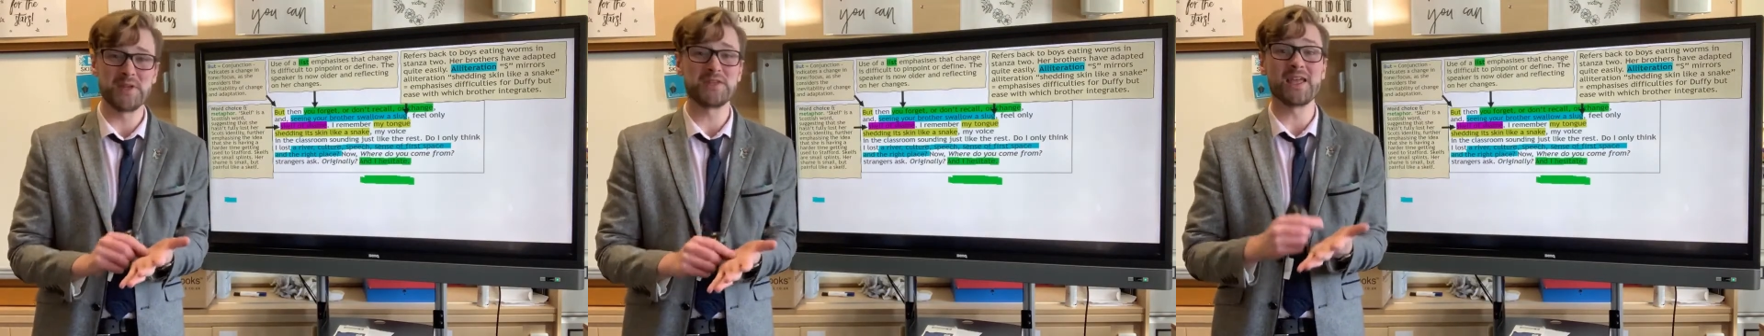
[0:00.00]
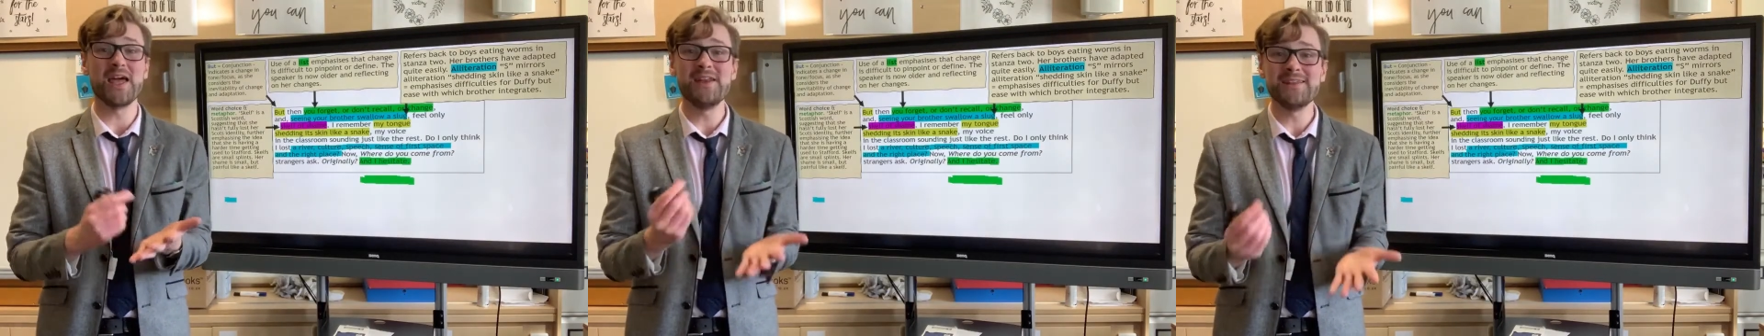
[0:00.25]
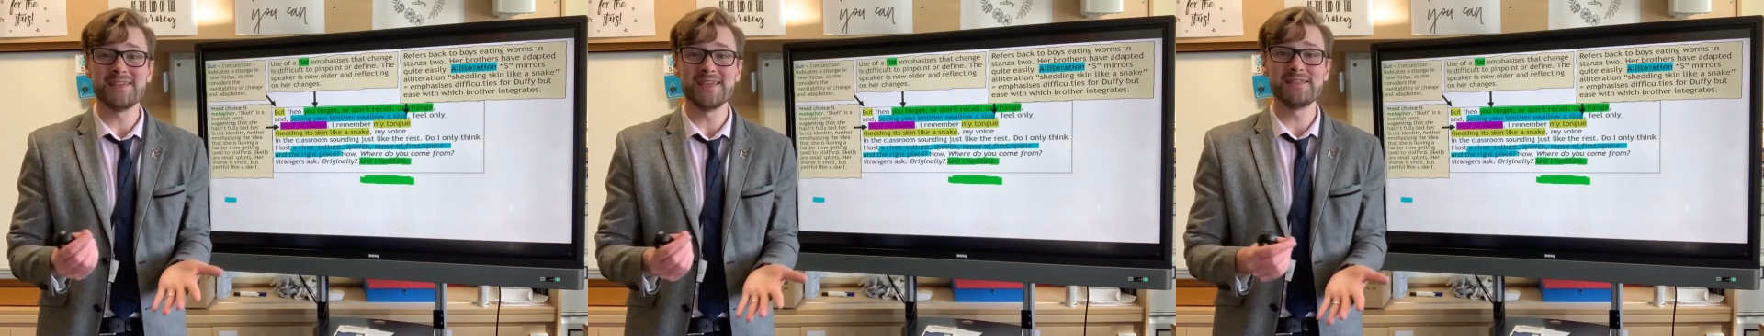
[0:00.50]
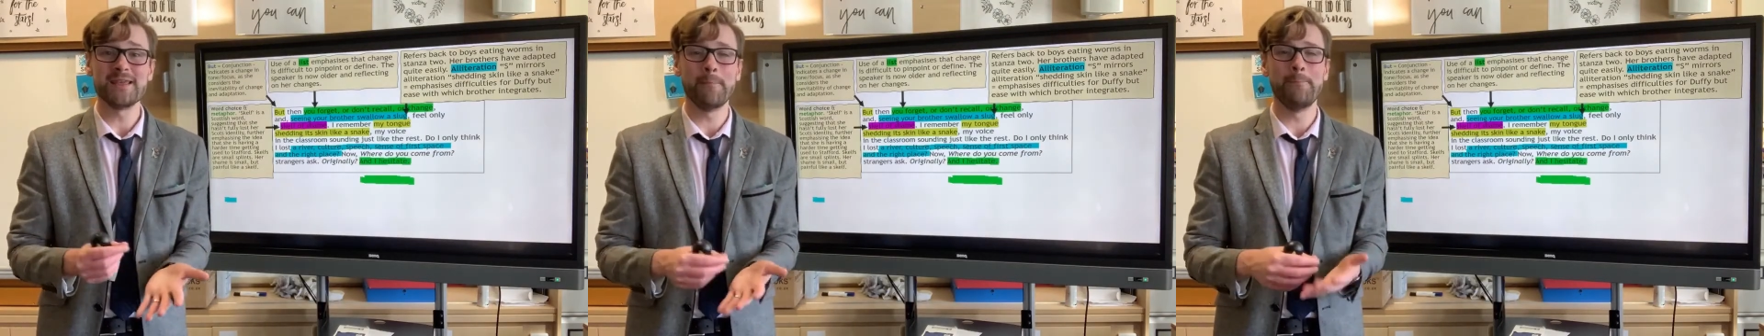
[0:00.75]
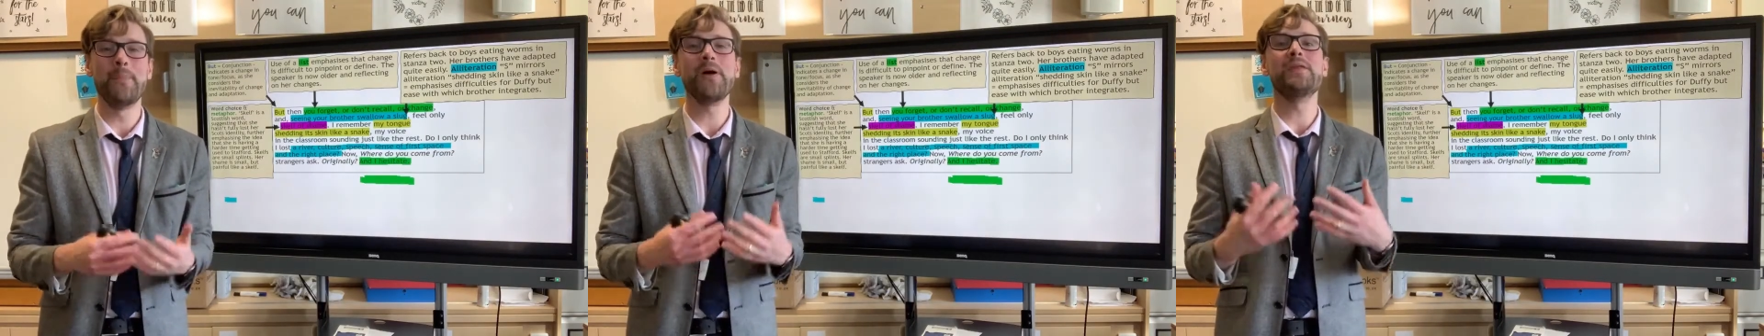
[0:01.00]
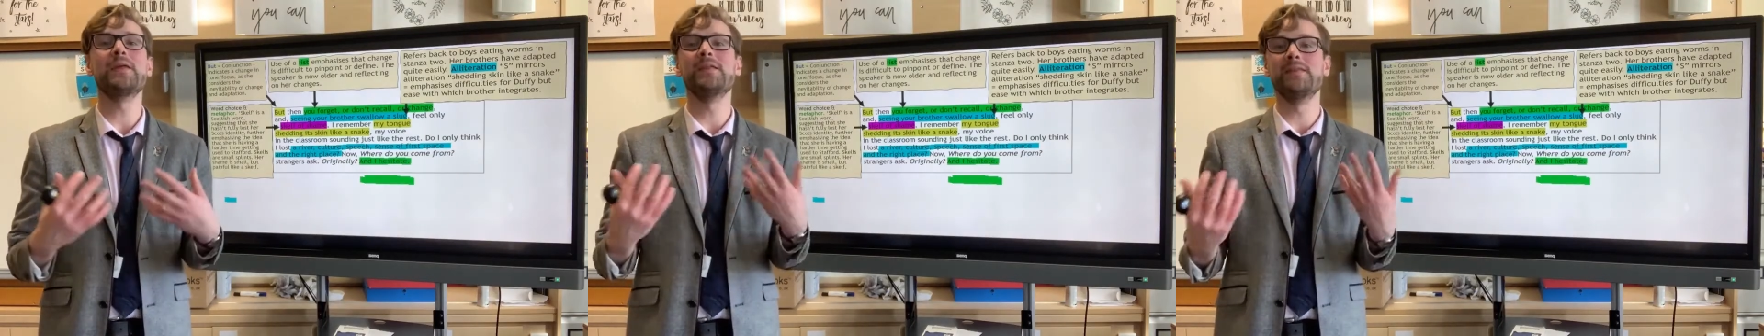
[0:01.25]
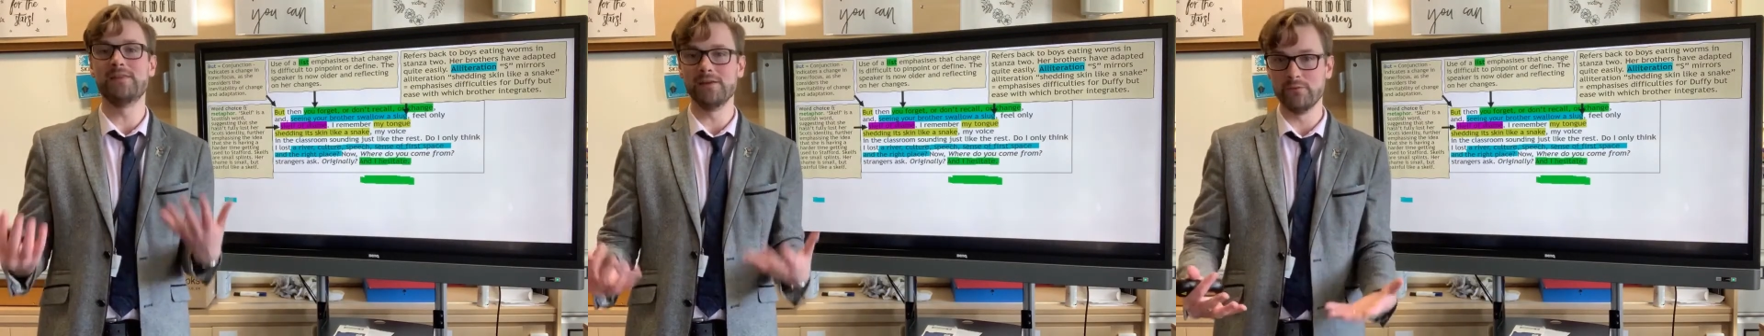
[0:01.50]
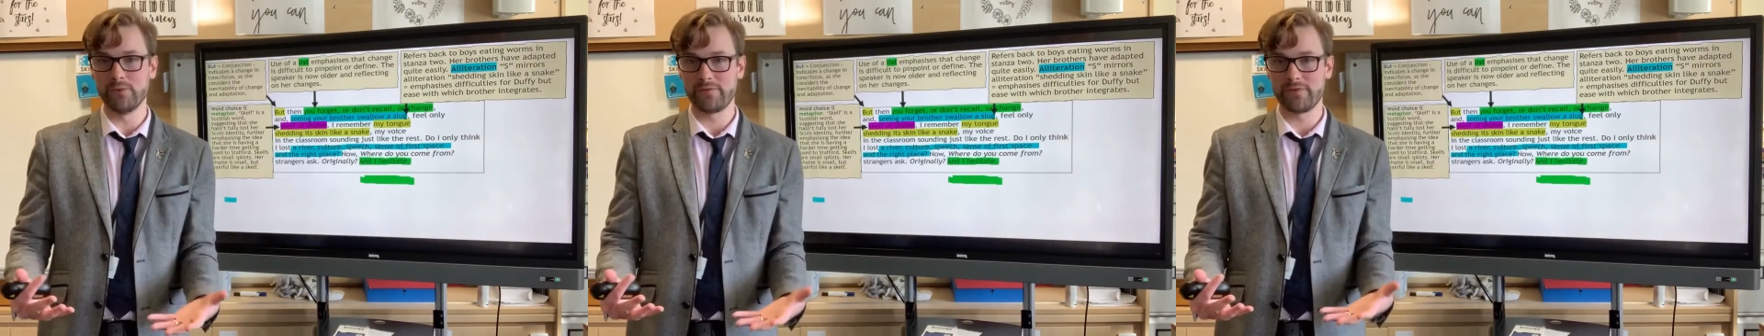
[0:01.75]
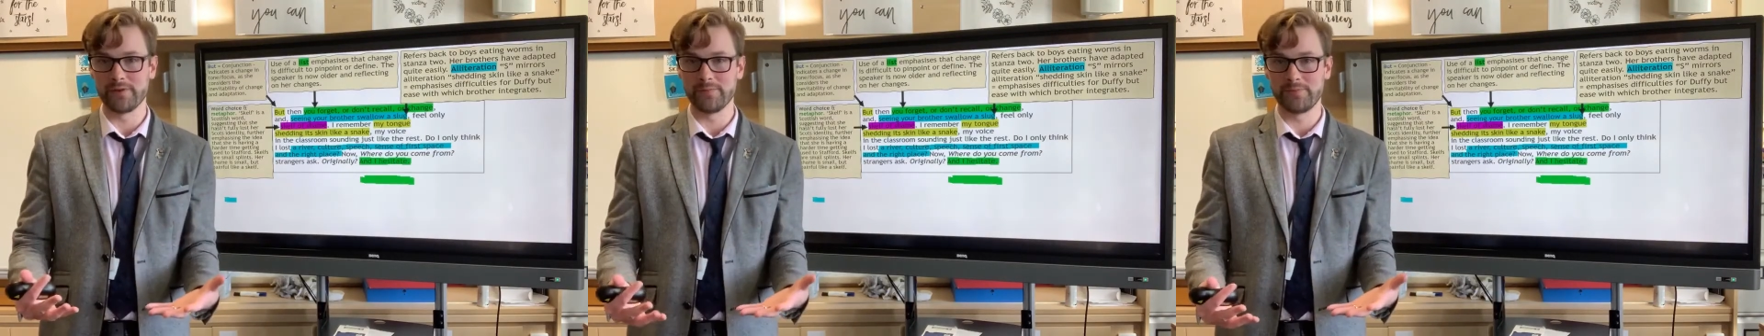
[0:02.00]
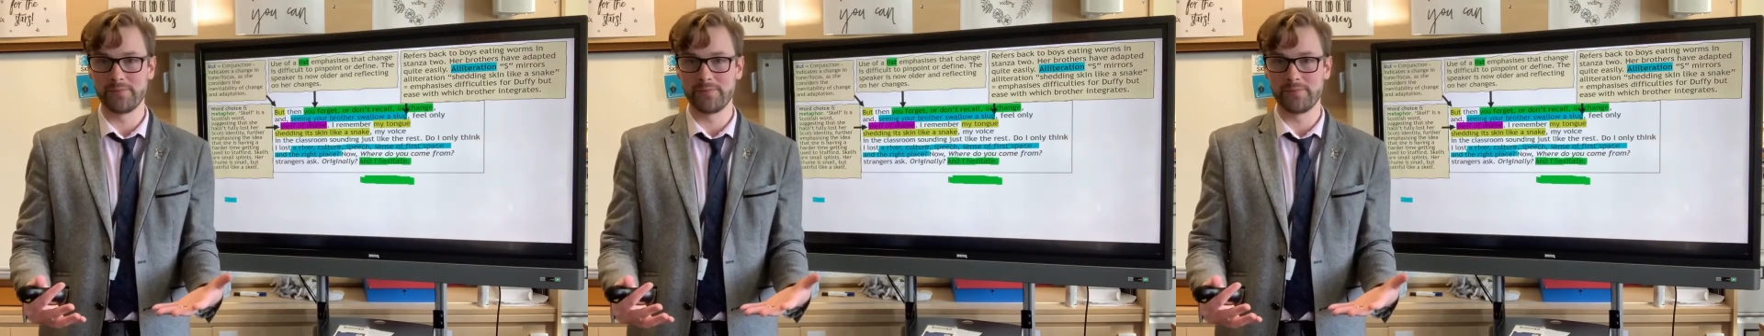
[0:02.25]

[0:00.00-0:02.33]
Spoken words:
It's irritating, but you can deal with it.